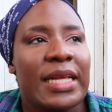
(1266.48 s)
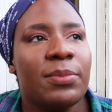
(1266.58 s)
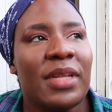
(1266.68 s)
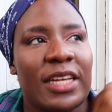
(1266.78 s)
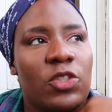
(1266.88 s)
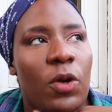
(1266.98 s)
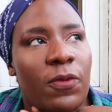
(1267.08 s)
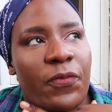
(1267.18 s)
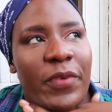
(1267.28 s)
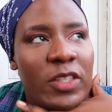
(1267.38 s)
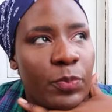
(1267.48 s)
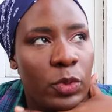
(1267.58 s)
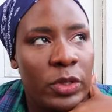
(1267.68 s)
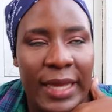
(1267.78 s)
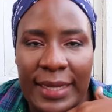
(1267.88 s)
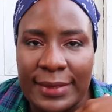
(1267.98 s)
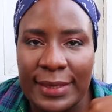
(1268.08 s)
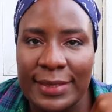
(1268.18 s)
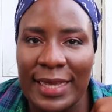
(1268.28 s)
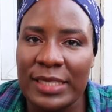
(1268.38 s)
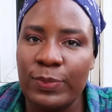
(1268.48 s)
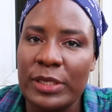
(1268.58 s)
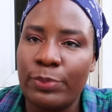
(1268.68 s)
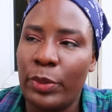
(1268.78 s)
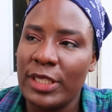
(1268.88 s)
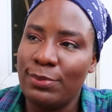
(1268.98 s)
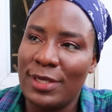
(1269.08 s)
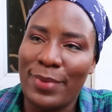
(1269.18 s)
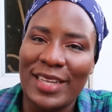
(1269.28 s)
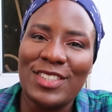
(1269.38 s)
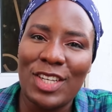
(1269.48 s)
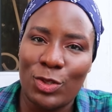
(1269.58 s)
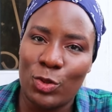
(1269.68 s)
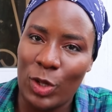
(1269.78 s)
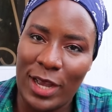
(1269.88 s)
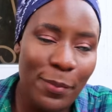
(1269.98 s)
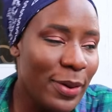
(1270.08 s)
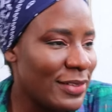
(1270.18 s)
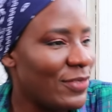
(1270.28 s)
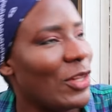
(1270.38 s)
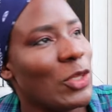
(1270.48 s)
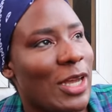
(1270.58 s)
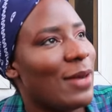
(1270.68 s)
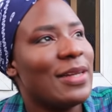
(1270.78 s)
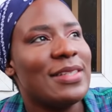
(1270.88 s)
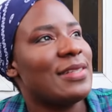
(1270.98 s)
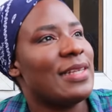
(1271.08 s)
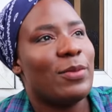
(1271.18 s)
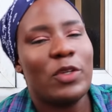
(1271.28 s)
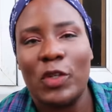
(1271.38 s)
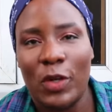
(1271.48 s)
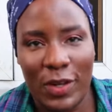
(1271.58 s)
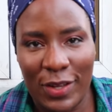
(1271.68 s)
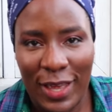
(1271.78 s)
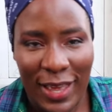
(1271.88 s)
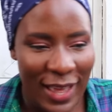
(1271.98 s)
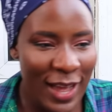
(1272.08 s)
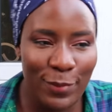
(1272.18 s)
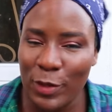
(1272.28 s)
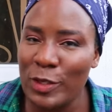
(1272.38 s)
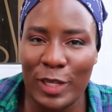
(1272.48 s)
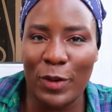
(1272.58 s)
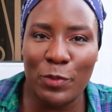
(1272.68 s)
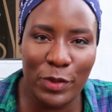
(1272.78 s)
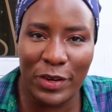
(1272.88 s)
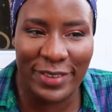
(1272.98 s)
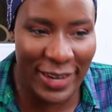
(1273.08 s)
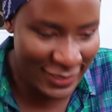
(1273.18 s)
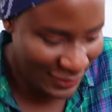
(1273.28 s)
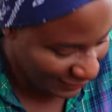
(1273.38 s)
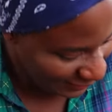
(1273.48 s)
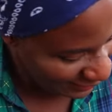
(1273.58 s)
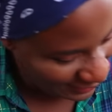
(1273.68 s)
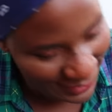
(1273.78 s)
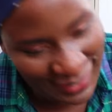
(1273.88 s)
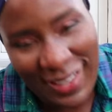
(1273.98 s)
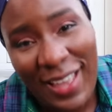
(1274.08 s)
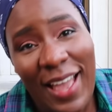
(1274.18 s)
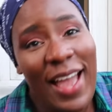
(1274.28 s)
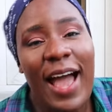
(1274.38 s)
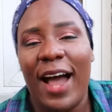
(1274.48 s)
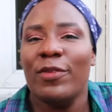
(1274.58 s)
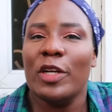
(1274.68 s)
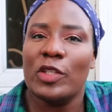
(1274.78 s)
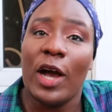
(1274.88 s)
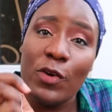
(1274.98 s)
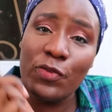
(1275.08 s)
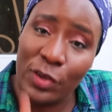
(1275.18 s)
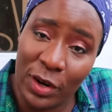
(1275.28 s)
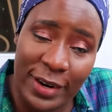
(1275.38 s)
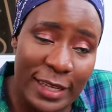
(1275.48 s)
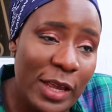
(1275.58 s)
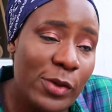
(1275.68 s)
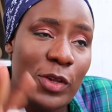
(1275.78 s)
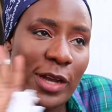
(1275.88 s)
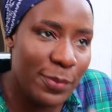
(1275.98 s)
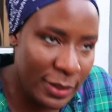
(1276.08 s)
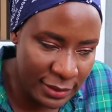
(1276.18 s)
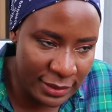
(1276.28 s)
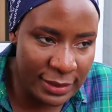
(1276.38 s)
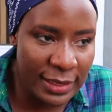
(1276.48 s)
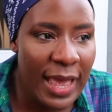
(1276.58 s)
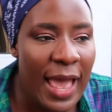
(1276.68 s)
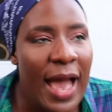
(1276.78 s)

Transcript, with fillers: There's something that I saw on Facebook that it has been burning me in my chest to talk about. If I don't talk about this thing, I'm not sure. I'm not sure I'll be alright. I'm not sure I will feel alright. I won't talk about this thing,